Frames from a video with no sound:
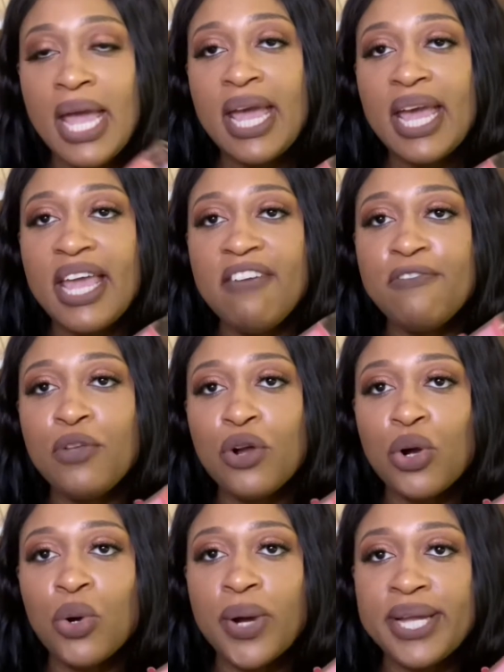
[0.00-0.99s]
if you're
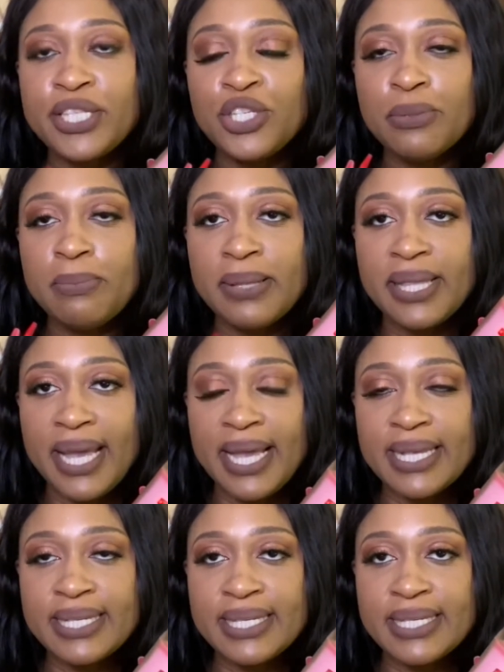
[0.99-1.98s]
going to
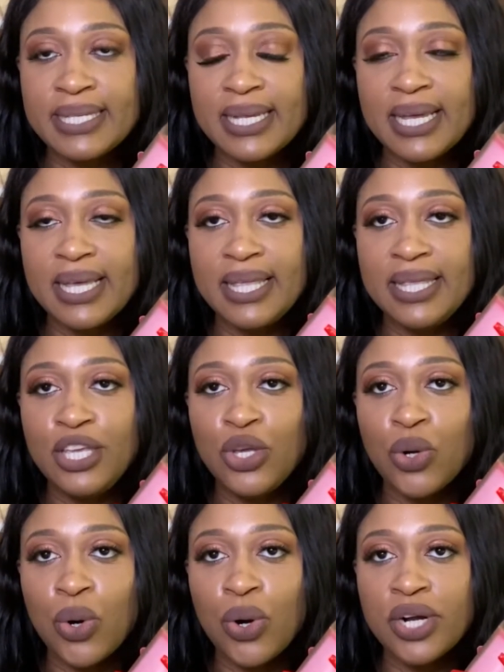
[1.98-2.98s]
place
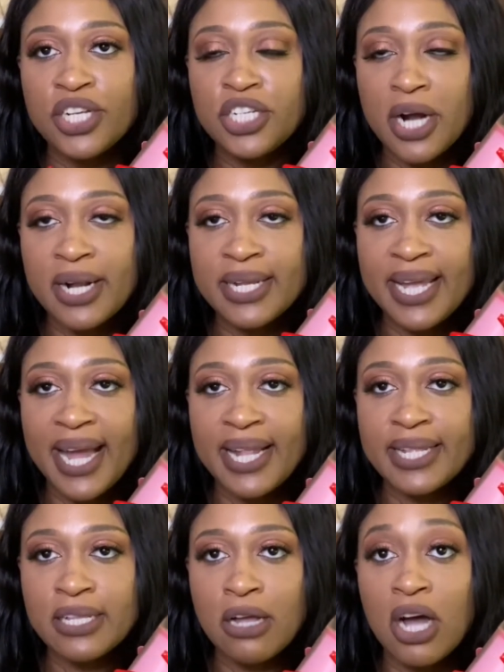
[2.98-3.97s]
your jarred
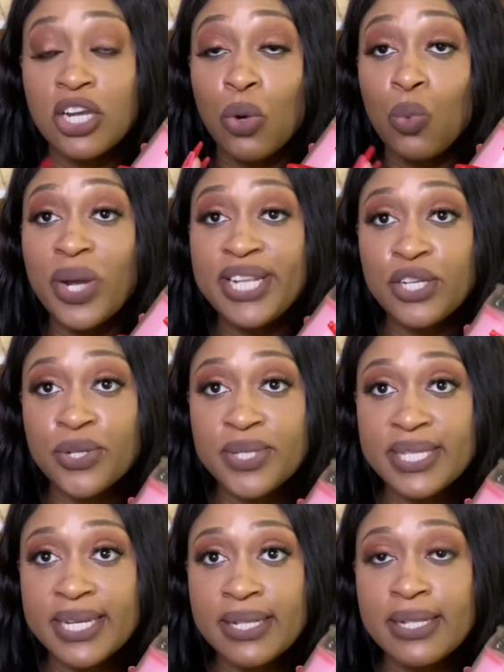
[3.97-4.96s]
candle on a
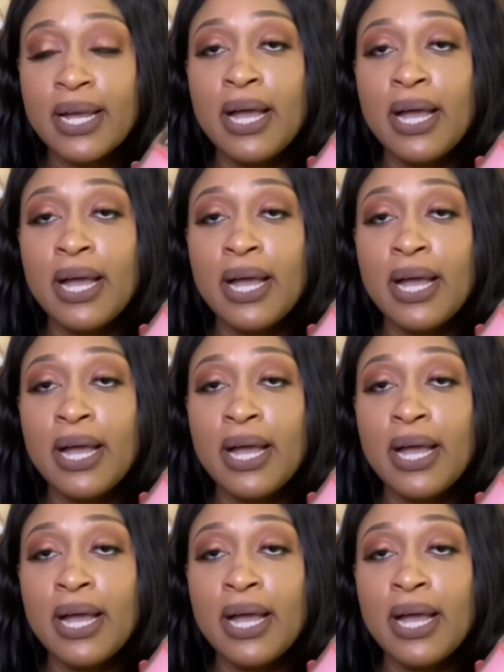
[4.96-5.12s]
windowsill,